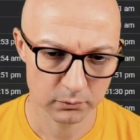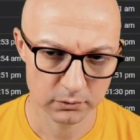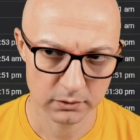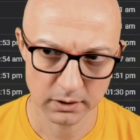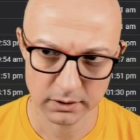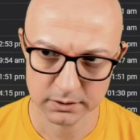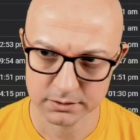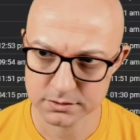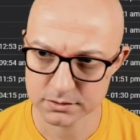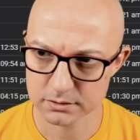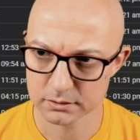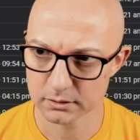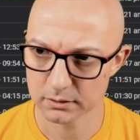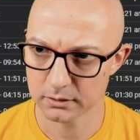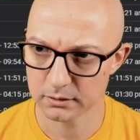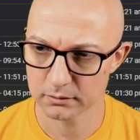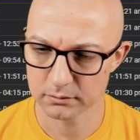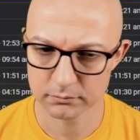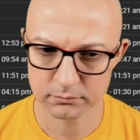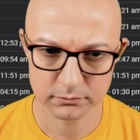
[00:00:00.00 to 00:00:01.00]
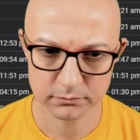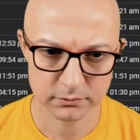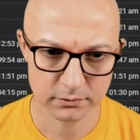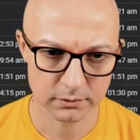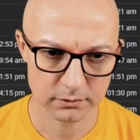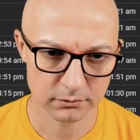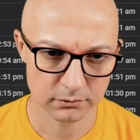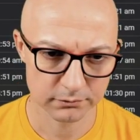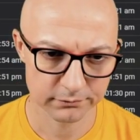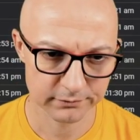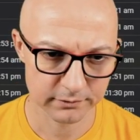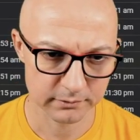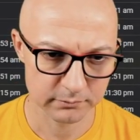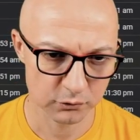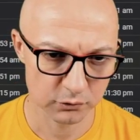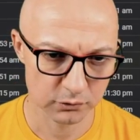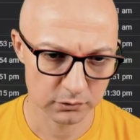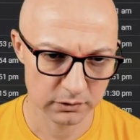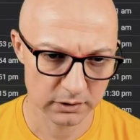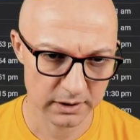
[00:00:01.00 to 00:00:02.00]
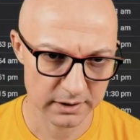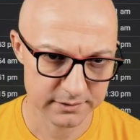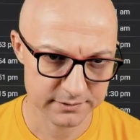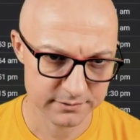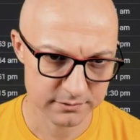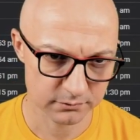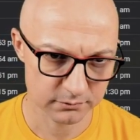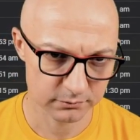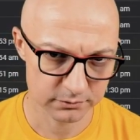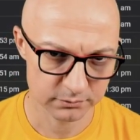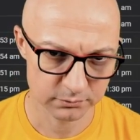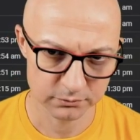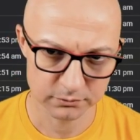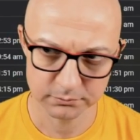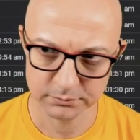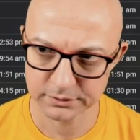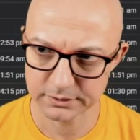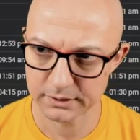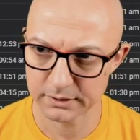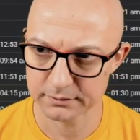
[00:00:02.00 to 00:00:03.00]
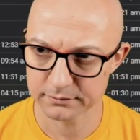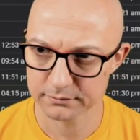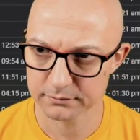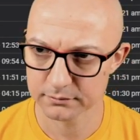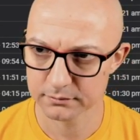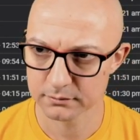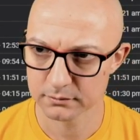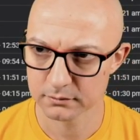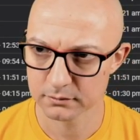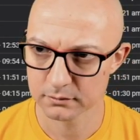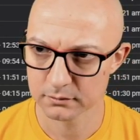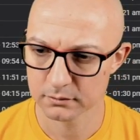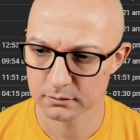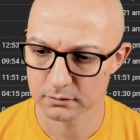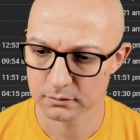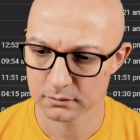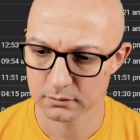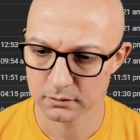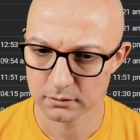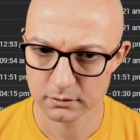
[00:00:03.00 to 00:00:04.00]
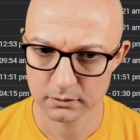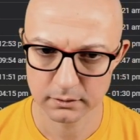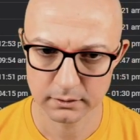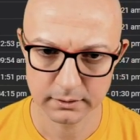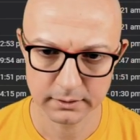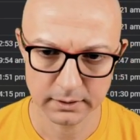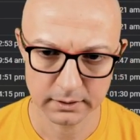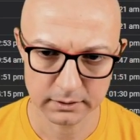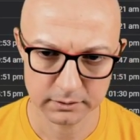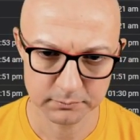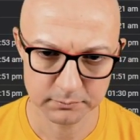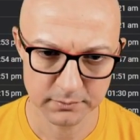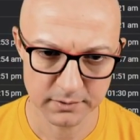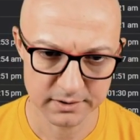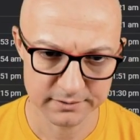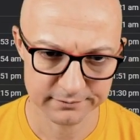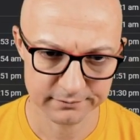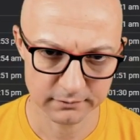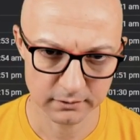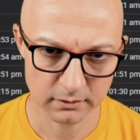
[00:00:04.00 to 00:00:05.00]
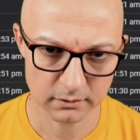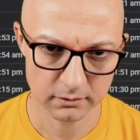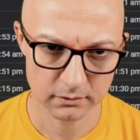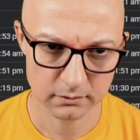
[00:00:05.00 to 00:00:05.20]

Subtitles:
actually turn on some more lights so it won't be that messy.